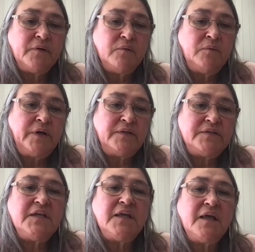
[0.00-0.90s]
with
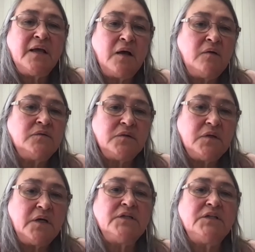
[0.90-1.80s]
seeking out
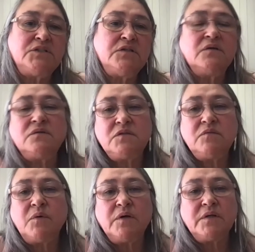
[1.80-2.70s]
additional
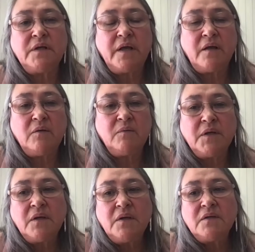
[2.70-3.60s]
support and help.
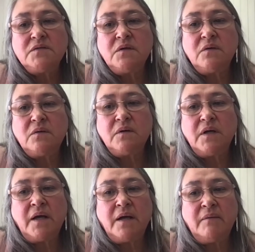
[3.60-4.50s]
So
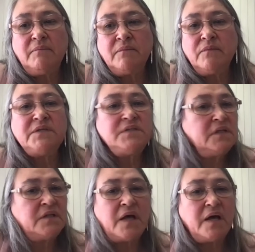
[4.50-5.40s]
we see
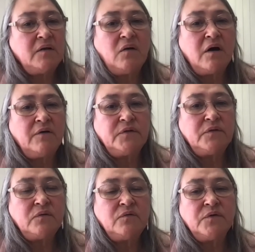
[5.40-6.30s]
that
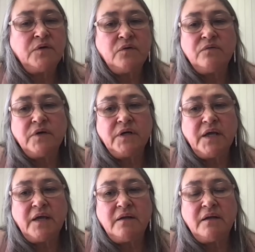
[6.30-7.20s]
often over and over
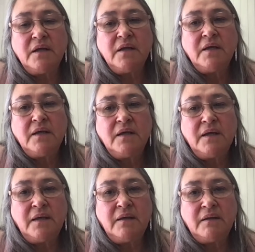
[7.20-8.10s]
again,
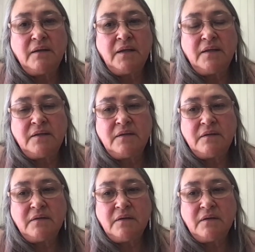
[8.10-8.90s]
and